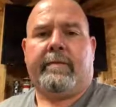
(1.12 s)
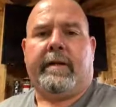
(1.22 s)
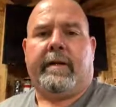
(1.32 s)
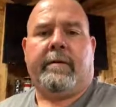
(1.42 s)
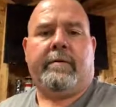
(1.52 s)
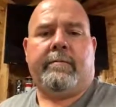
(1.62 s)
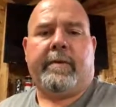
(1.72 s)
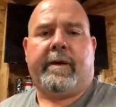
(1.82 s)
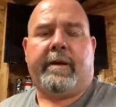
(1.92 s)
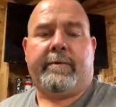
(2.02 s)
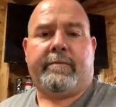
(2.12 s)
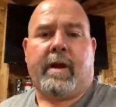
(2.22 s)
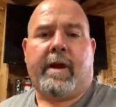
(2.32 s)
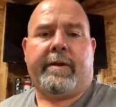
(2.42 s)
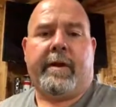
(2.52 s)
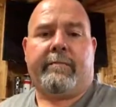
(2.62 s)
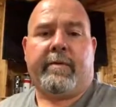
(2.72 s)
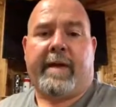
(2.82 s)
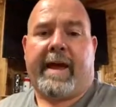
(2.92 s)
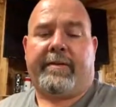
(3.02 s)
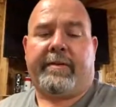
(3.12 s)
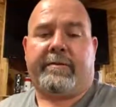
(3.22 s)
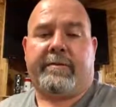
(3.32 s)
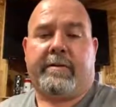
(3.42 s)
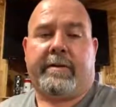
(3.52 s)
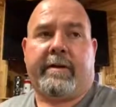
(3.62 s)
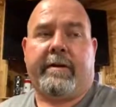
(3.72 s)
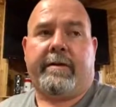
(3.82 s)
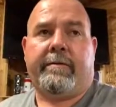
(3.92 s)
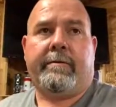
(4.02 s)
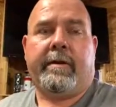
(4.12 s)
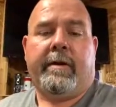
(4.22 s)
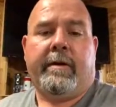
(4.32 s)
Hello, my name is Rodney. I'm from Athens, Ontario,